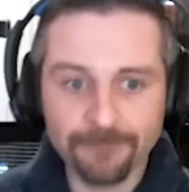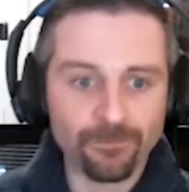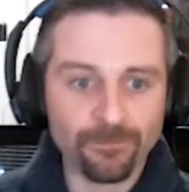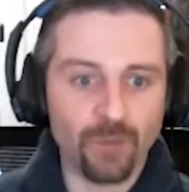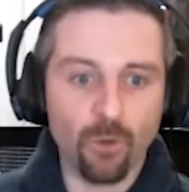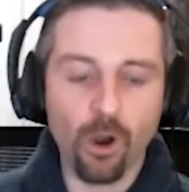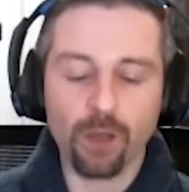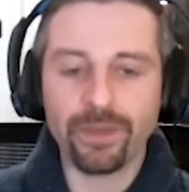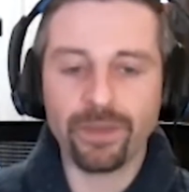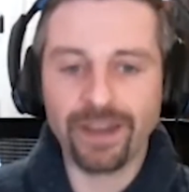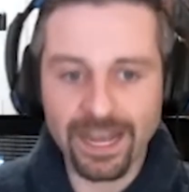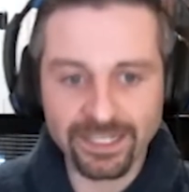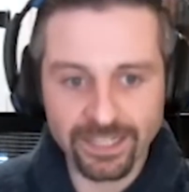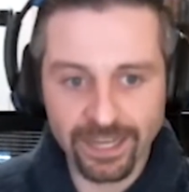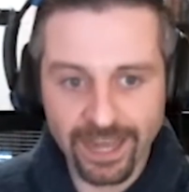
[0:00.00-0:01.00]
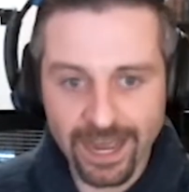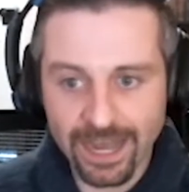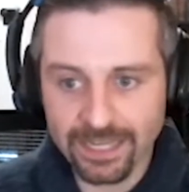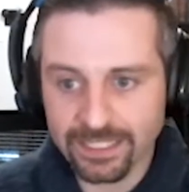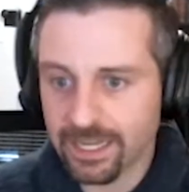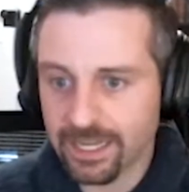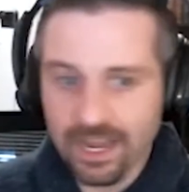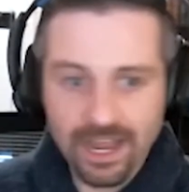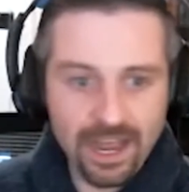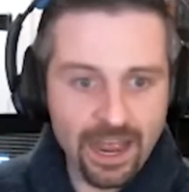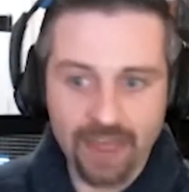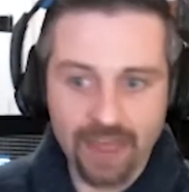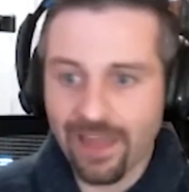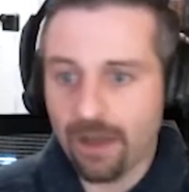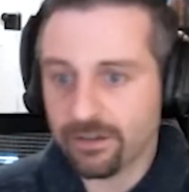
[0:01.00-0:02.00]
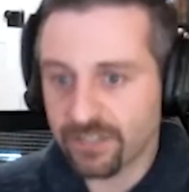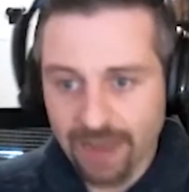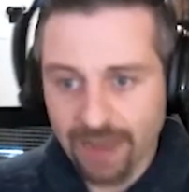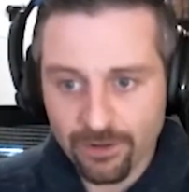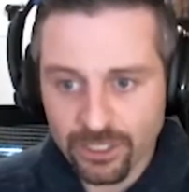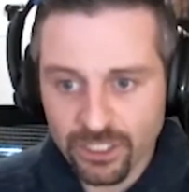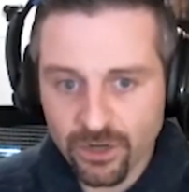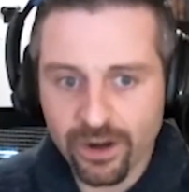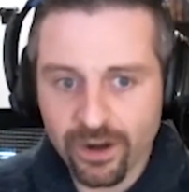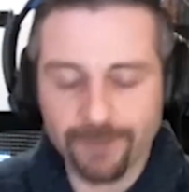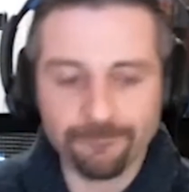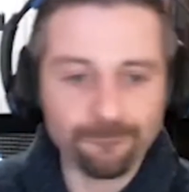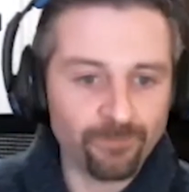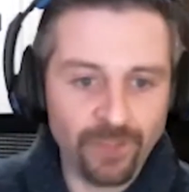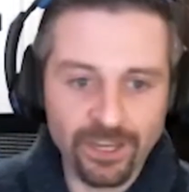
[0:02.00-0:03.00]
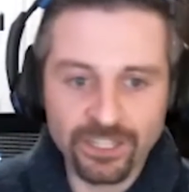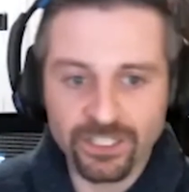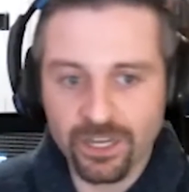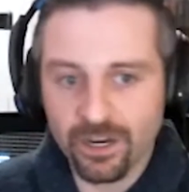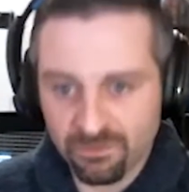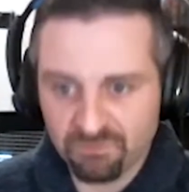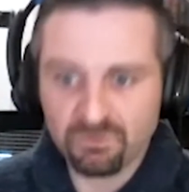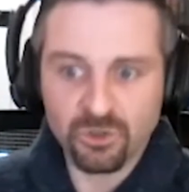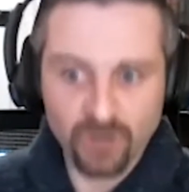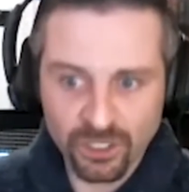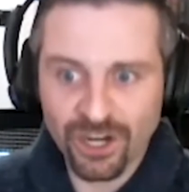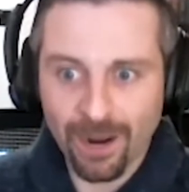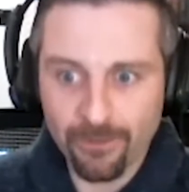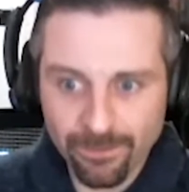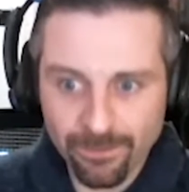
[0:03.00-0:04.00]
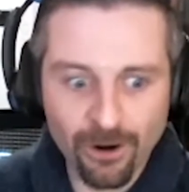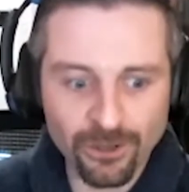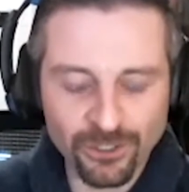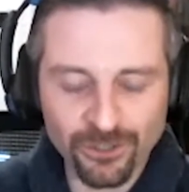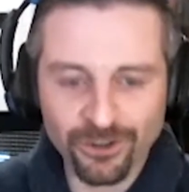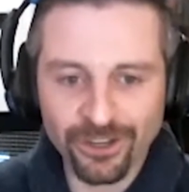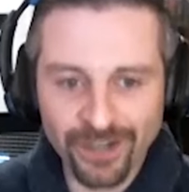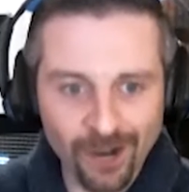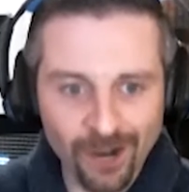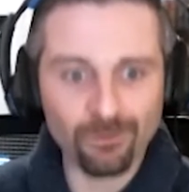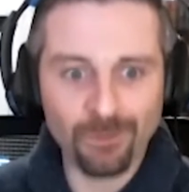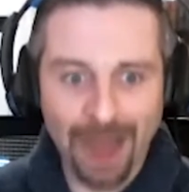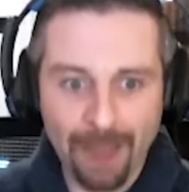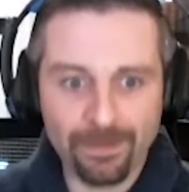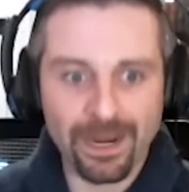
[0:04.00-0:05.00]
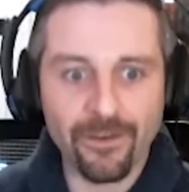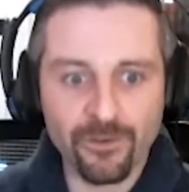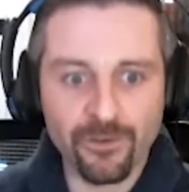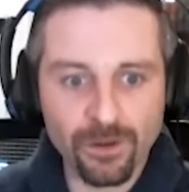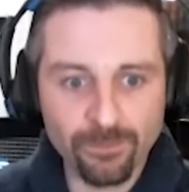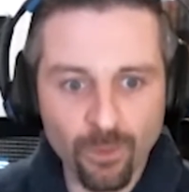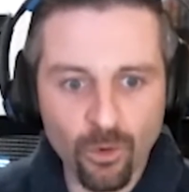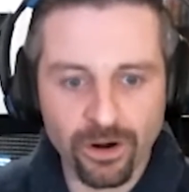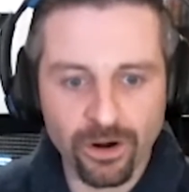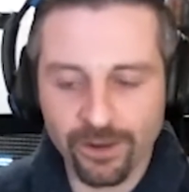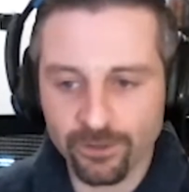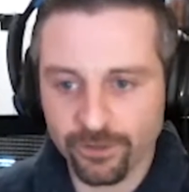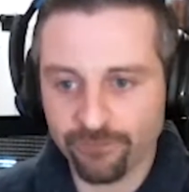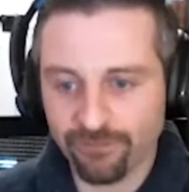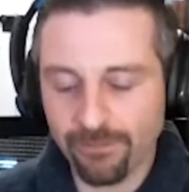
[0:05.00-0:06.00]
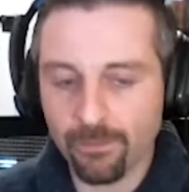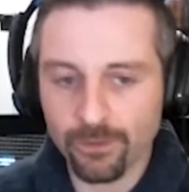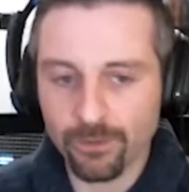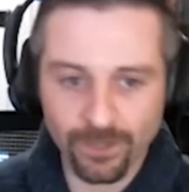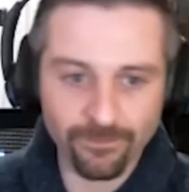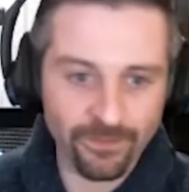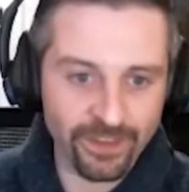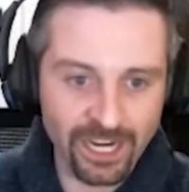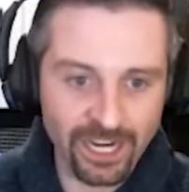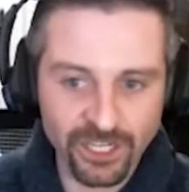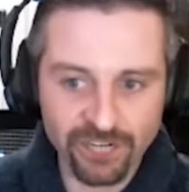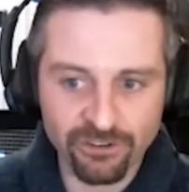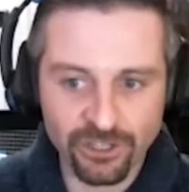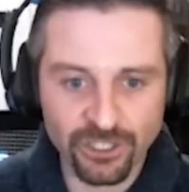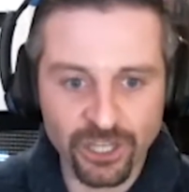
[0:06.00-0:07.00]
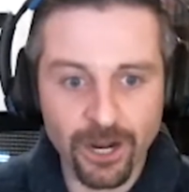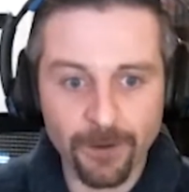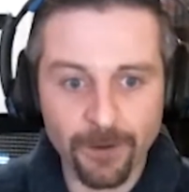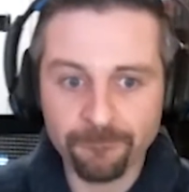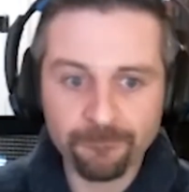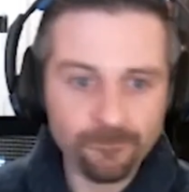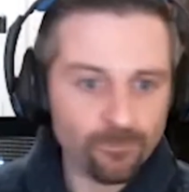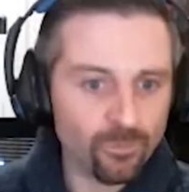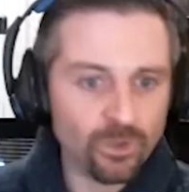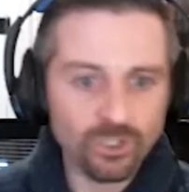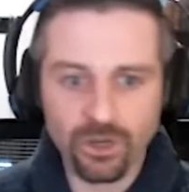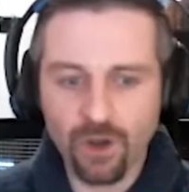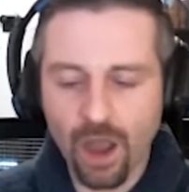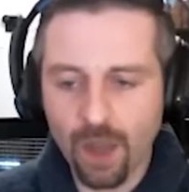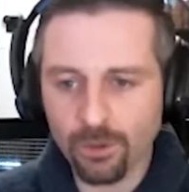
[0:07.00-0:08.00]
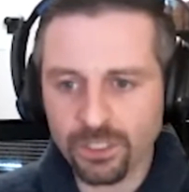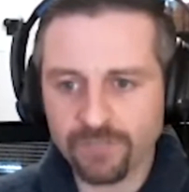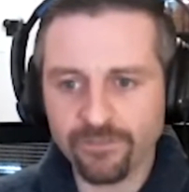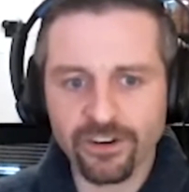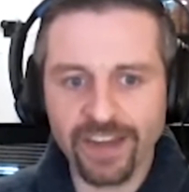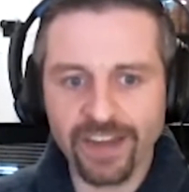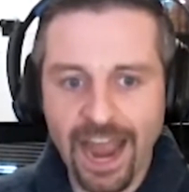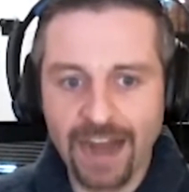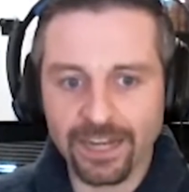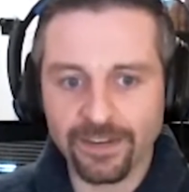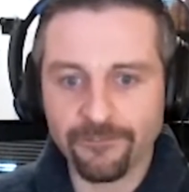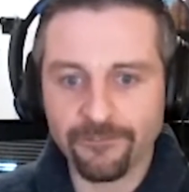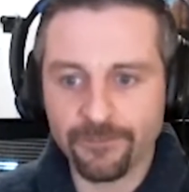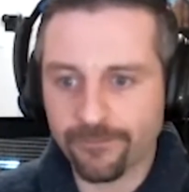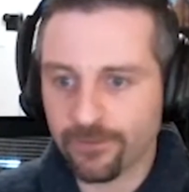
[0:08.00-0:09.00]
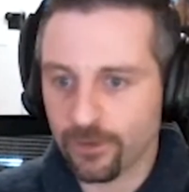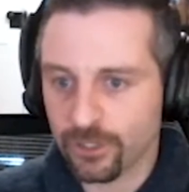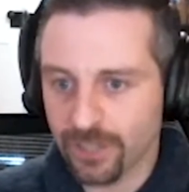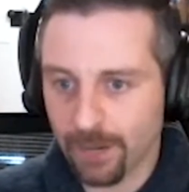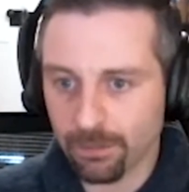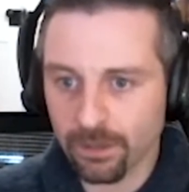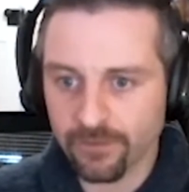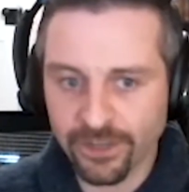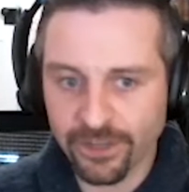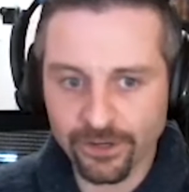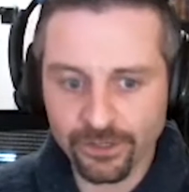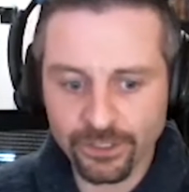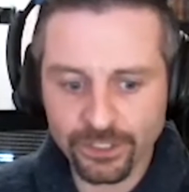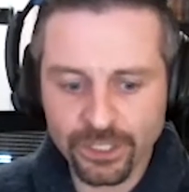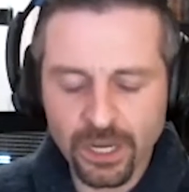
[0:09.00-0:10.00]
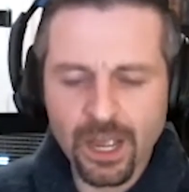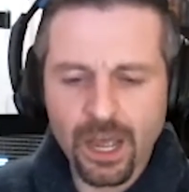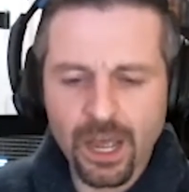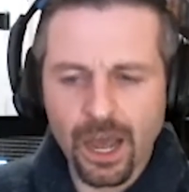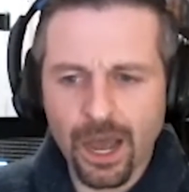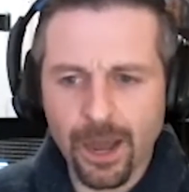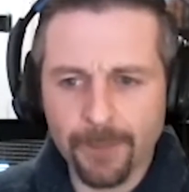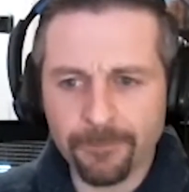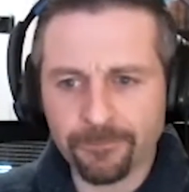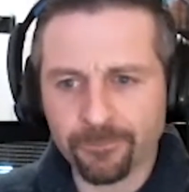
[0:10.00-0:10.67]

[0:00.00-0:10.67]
and welcomed me to SAS, and that was how it started. He said, "Good job with the poster, happy to have you on board. Here's a free membership for the next year or so." So I wasn't very active for the first couple of years. I